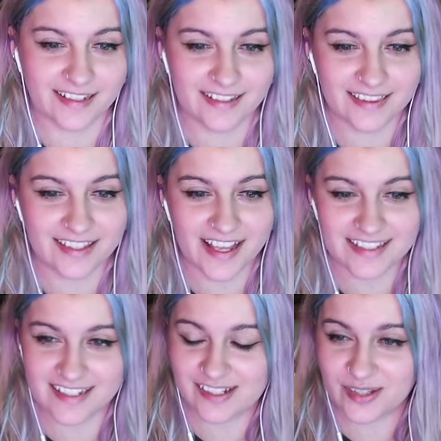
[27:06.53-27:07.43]
The
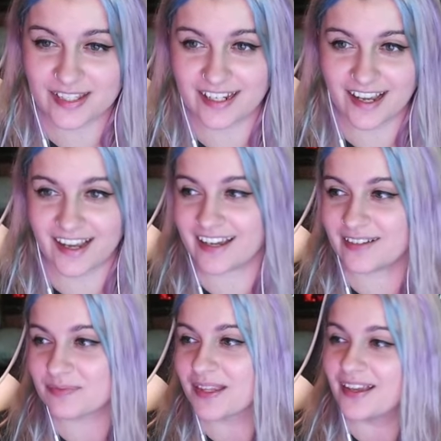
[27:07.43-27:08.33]
last digits I got.
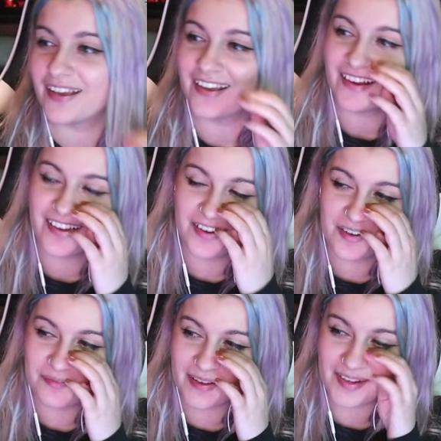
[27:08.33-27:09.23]
Oh
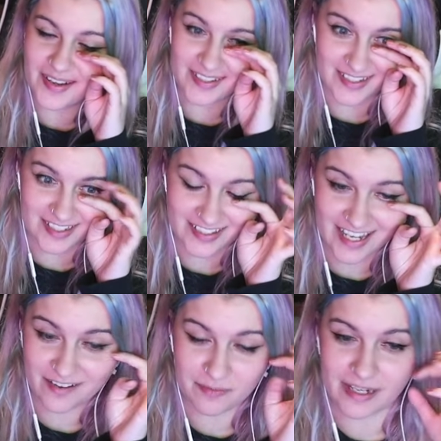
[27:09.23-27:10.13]
my gosh, digits
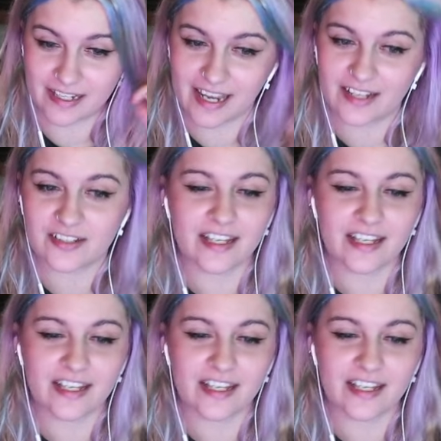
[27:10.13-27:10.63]
can't repeat in cages.